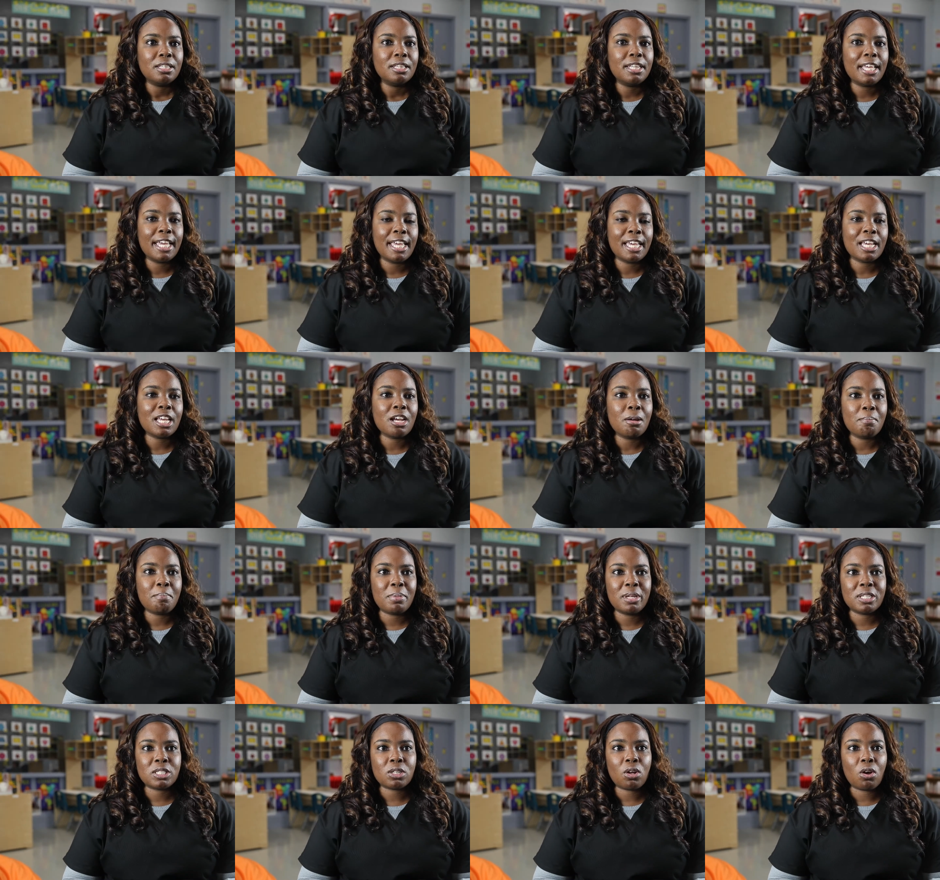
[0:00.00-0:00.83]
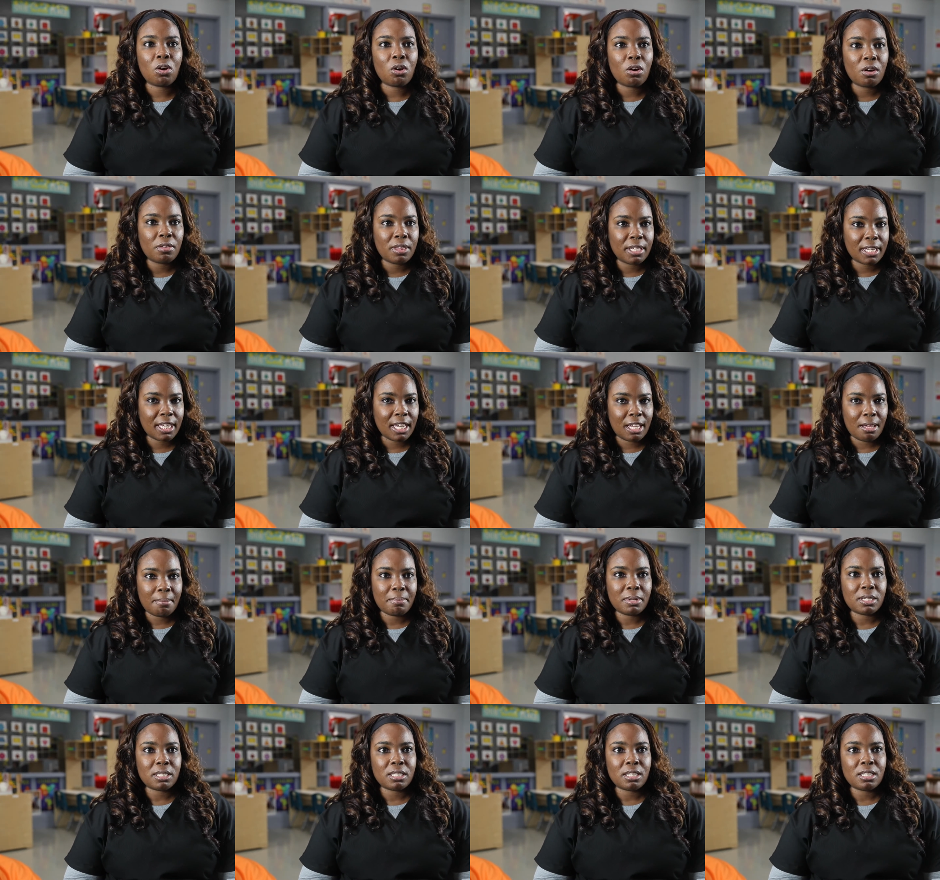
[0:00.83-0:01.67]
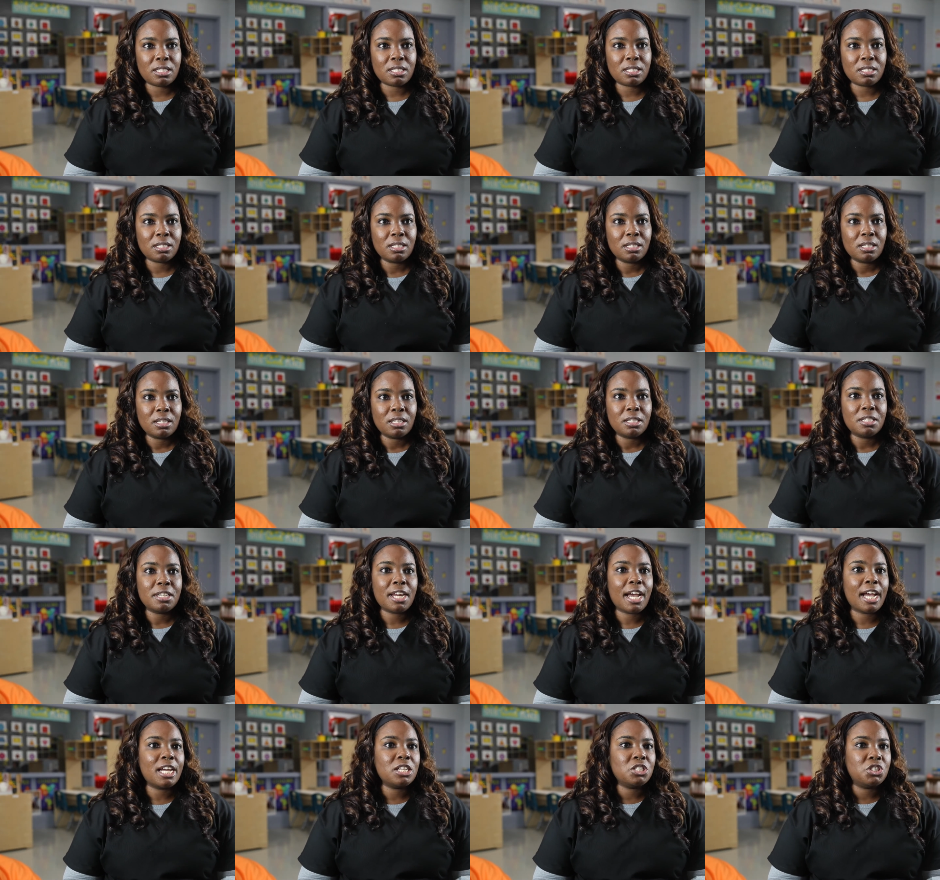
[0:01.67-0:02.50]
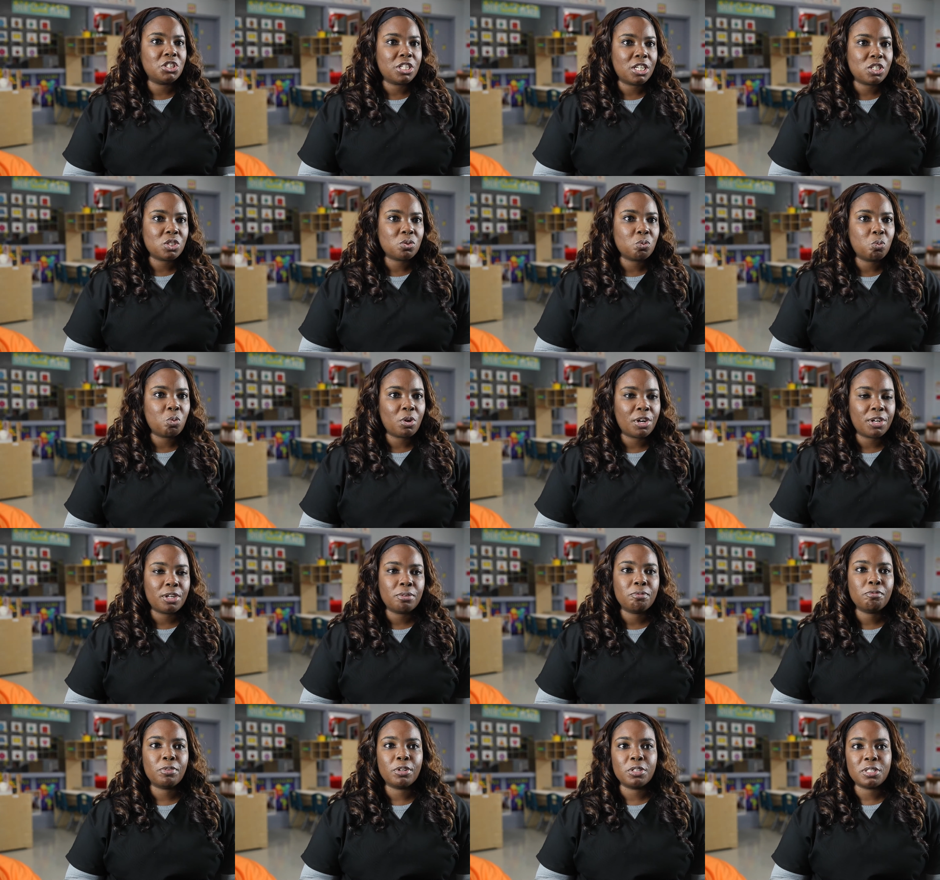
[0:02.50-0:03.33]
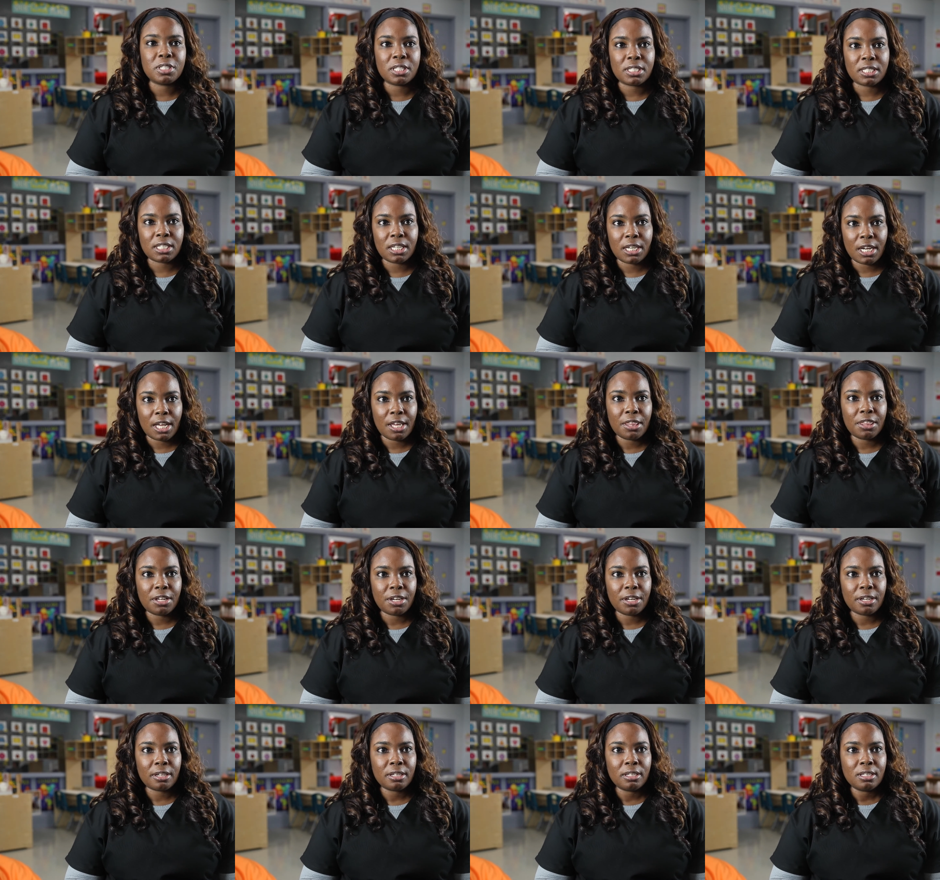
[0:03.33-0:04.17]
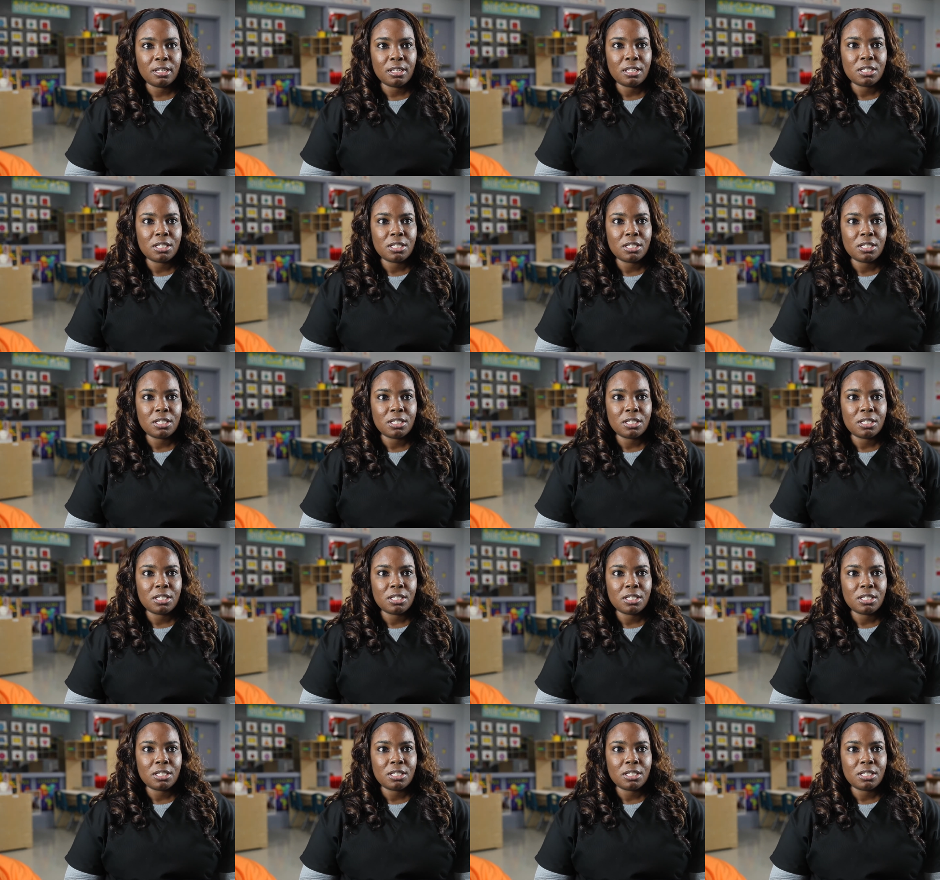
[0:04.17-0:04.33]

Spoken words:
They encompass all the campuses, not just one versus another.